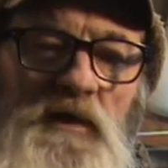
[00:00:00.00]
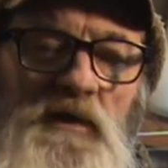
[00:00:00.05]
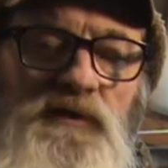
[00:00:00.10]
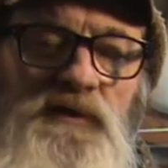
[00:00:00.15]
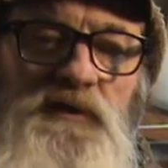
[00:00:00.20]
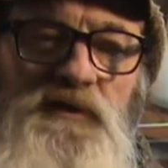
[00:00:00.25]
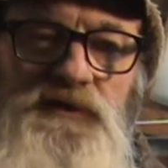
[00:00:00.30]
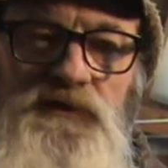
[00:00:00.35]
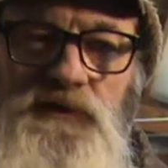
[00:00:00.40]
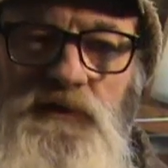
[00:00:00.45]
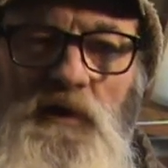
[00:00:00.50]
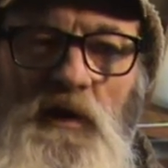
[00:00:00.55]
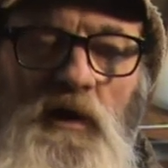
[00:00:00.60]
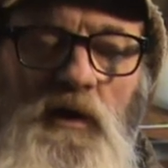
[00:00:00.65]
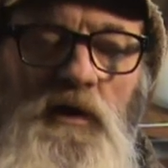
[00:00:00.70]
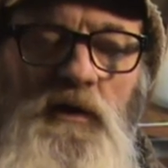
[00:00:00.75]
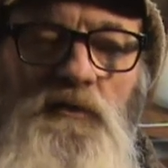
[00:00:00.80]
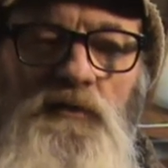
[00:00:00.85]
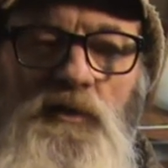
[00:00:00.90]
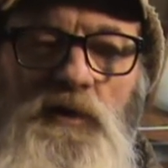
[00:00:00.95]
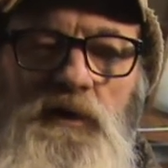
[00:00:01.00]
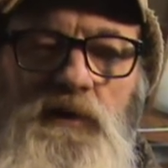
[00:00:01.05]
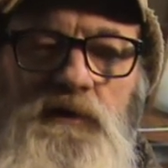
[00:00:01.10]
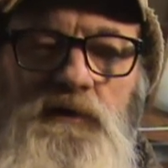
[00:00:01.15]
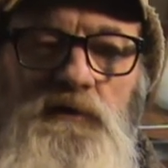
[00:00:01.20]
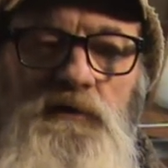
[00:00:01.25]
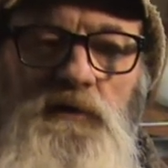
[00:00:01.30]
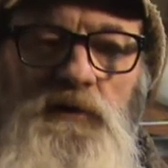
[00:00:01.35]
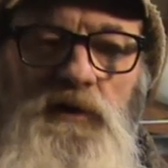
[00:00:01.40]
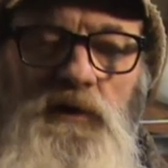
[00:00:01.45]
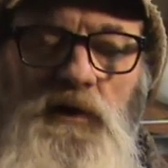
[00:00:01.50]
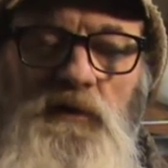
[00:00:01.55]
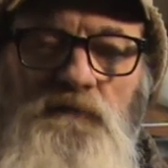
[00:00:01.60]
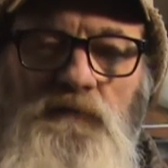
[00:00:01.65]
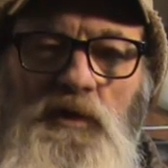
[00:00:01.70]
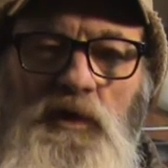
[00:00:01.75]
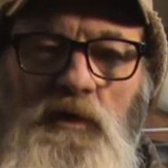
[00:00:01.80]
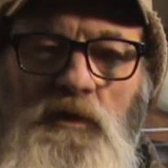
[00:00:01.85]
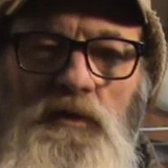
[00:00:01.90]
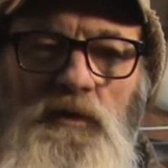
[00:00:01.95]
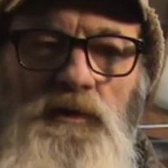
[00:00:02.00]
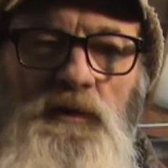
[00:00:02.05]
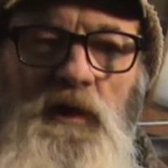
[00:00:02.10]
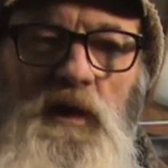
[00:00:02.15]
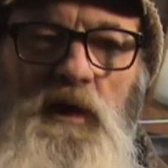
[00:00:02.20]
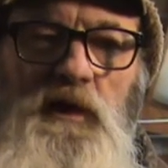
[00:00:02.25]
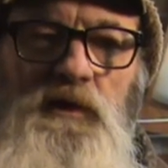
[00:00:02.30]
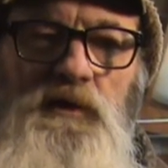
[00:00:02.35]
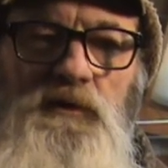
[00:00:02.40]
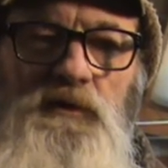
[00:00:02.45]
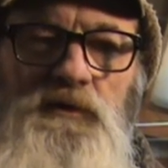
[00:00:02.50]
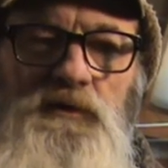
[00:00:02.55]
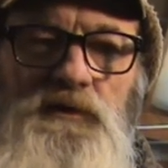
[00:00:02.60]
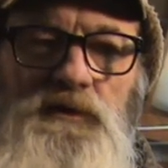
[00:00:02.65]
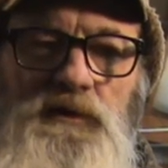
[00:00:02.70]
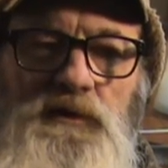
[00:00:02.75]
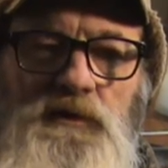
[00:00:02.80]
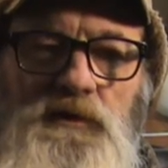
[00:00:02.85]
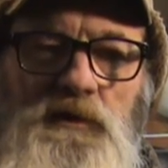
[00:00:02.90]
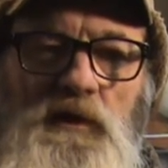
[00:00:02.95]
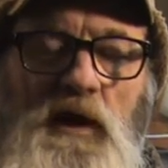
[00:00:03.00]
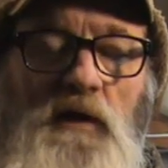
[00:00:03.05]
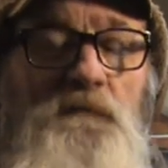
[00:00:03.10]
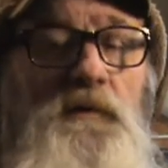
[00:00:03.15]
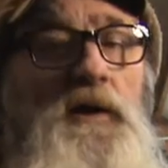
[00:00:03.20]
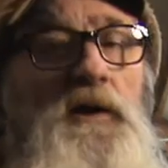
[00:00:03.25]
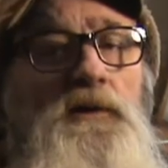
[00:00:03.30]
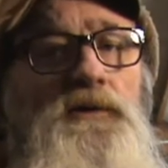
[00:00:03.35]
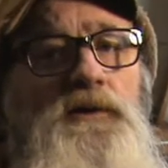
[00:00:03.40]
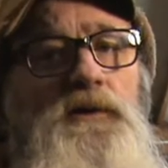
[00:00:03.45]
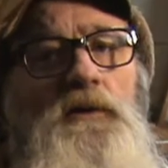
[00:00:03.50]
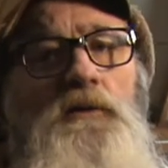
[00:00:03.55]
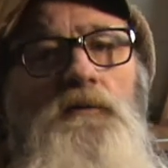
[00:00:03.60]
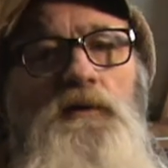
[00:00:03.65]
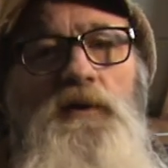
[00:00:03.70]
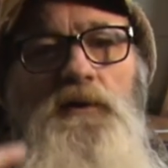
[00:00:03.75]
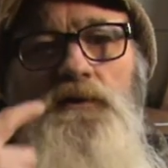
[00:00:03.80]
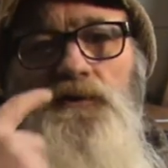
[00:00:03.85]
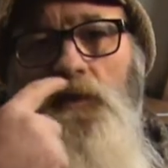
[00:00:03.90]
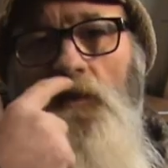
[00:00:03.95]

This hardwood lump coal that I use, I mean, it still burns